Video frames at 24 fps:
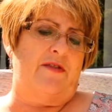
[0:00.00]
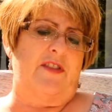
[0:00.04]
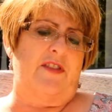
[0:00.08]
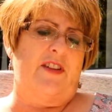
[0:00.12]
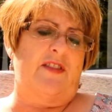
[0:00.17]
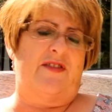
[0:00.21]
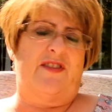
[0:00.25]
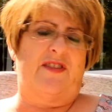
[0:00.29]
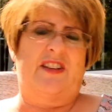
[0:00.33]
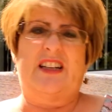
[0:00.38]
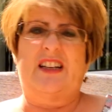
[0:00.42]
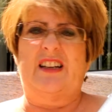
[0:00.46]

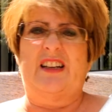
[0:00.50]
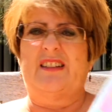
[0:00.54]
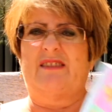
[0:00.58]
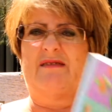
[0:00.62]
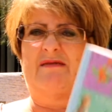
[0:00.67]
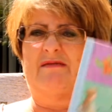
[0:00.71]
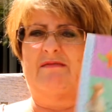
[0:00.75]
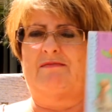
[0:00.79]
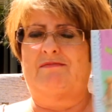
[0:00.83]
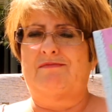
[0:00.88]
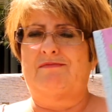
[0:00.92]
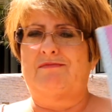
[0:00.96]
fifty.
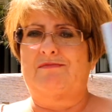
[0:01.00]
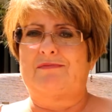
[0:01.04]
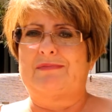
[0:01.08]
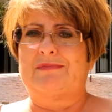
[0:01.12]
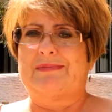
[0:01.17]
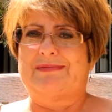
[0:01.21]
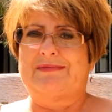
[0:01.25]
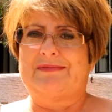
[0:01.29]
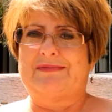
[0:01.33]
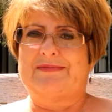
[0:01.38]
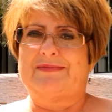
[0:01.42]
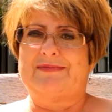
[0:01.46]

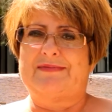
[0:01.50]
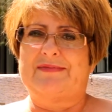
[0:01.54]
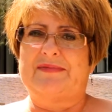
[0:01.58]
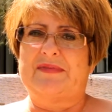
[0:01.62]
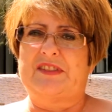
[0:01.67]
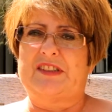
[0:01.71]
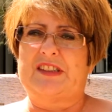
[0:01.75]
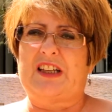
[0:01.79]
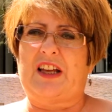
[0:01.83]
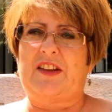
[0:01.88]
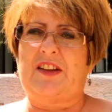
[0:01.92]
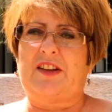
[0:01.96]

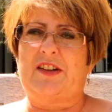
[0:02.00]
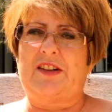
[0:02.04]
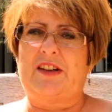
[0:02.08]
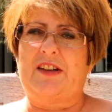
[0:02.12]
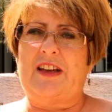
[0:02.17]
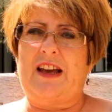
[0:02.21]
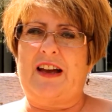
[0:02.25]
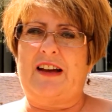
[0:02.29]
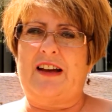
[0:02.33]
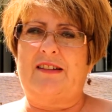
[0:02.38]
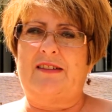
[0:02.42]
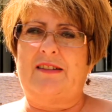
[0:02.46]
So I thought,
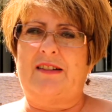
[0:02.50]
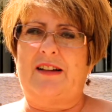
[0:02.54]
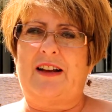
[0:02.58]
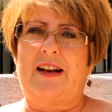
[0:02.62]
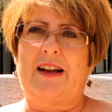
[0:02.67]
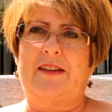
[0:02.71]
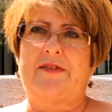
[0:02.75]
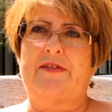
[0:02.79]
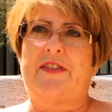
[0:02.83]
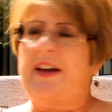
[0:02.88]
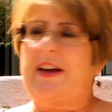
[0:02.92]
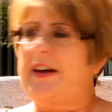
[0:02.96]
yeah, I'll
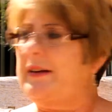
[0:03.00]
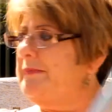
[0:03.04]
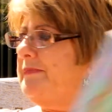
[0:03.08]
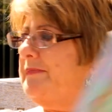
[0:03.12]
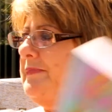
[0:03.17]
have that.